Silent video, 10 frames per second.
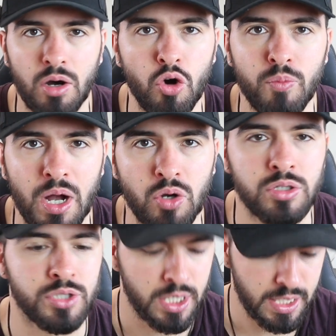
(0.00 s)
oh my
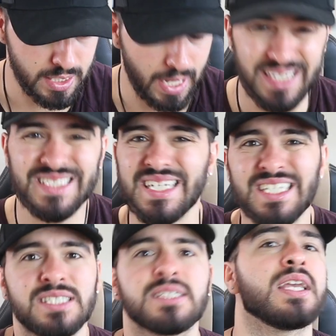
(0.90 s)
god like it's,
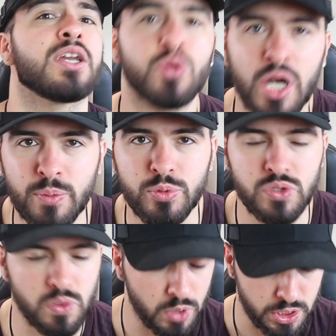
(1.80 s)
it's incredible
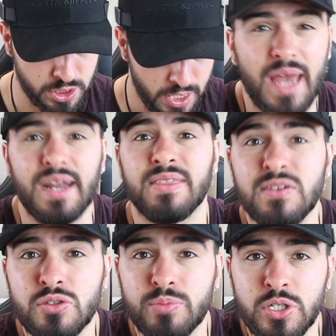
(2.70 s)
to watch and i
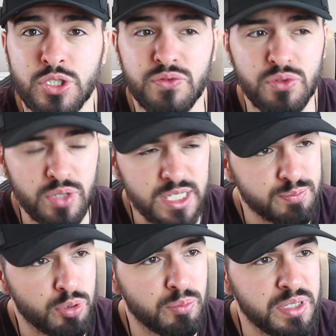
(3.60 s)
think to be honest with you it's
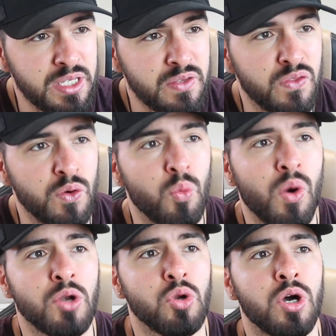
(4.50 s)
probably the
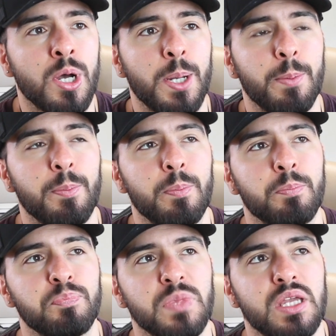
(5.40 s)
one
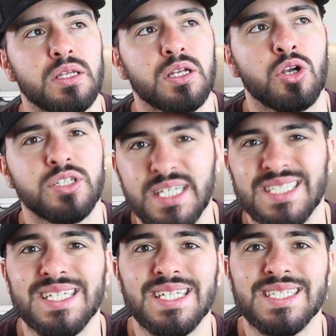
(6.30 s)
um,
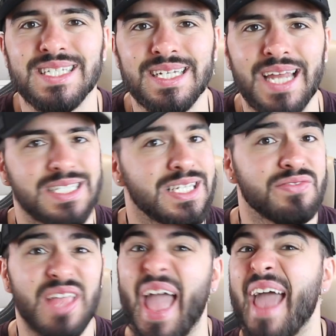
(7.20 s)
contestant this year that's
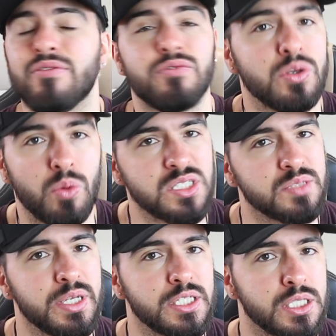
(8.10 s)
left everyone
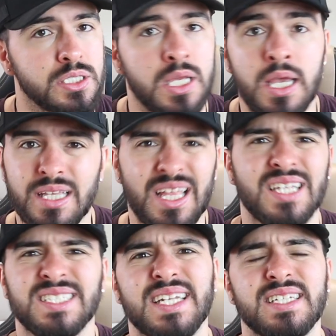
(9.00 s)
speechless that
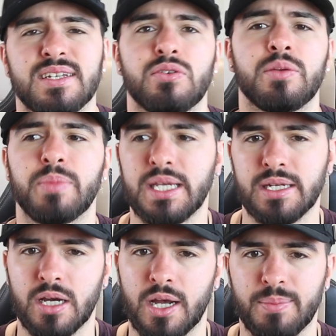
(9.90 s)
doesn't necessarily
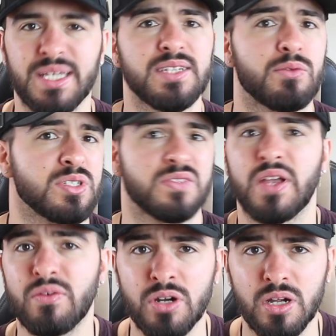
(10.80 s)
mean um, he's everyone's
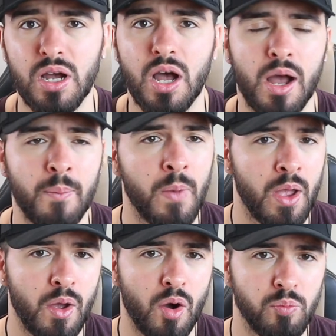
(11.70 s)
favorite um,
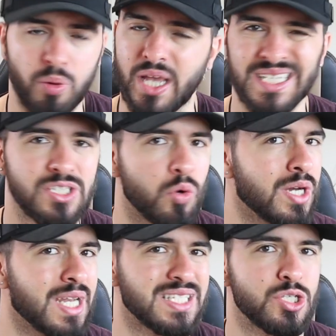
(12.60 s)
but he's the
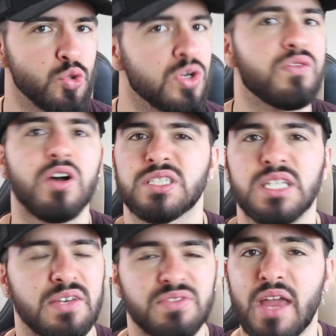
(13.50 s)
one that's
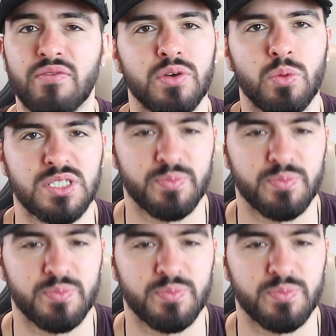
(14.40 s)
universally left everyone